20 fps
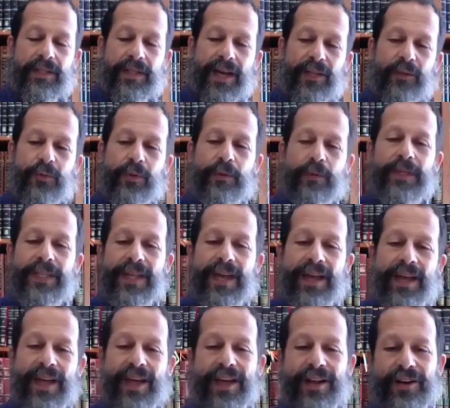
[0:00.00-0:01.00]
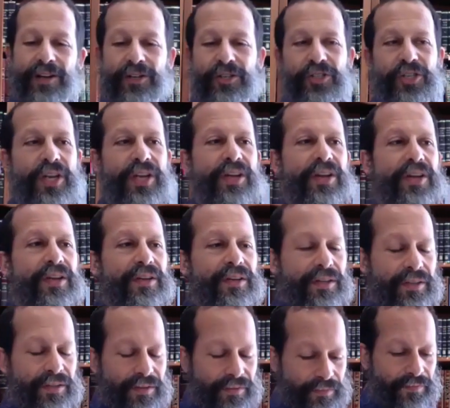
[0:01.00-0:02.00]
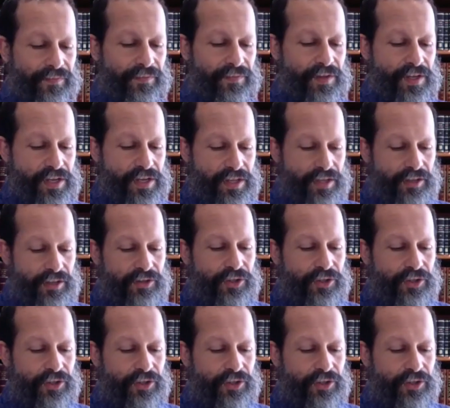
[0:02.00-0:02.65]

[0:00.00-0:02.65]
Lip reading: That will be the energy needed.